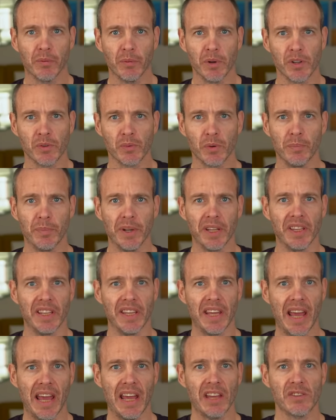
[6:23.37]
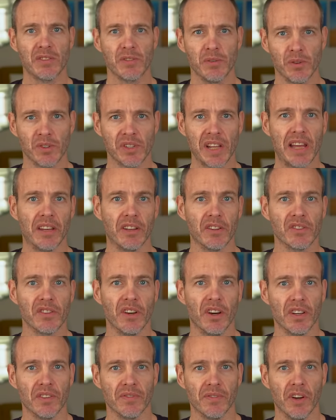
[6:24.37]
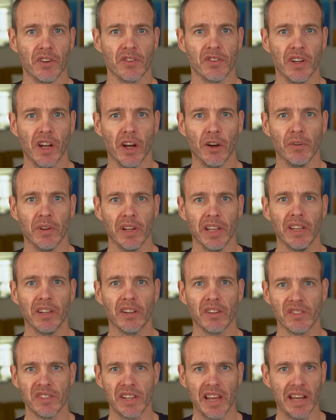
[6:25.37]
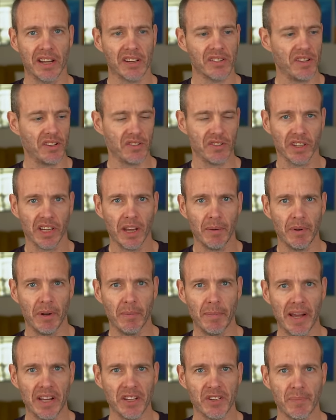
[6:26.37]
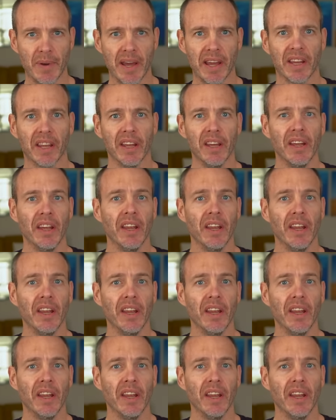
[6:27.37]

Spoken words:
which would be the S or standard size version only, because the X doesn't come in a base spec,